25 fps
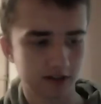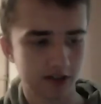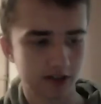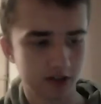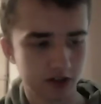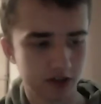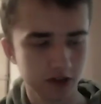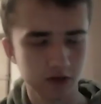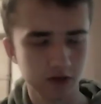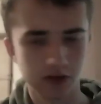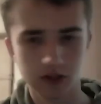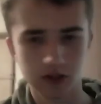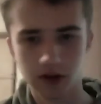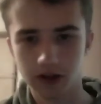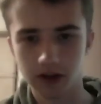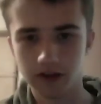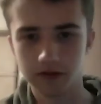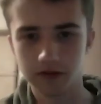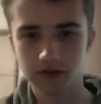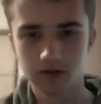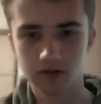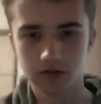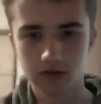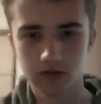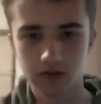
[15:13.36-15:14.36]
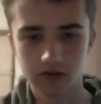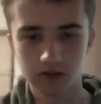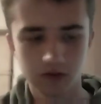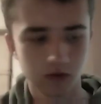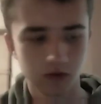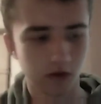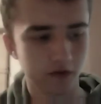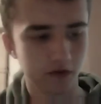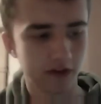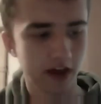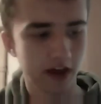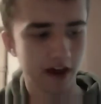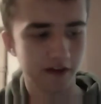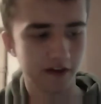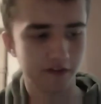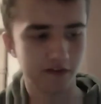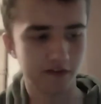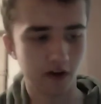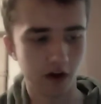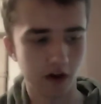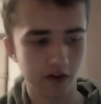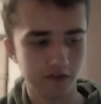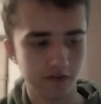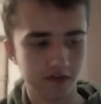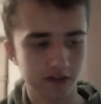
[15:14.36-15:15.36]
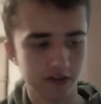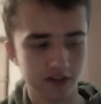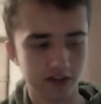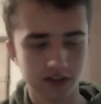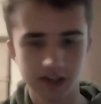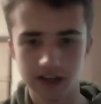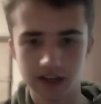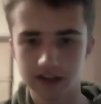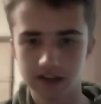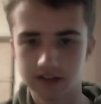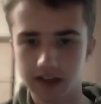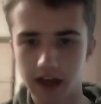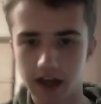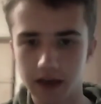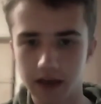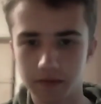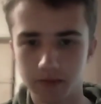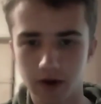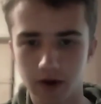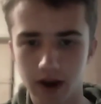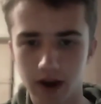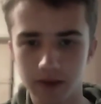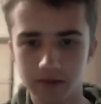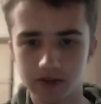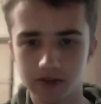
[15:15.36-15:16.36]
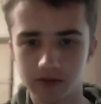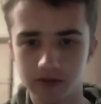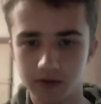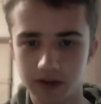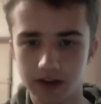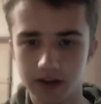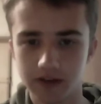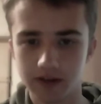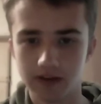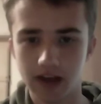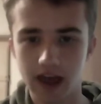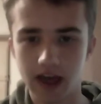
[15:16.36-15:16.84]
it's usually only sort of get a 5 to 6 day break between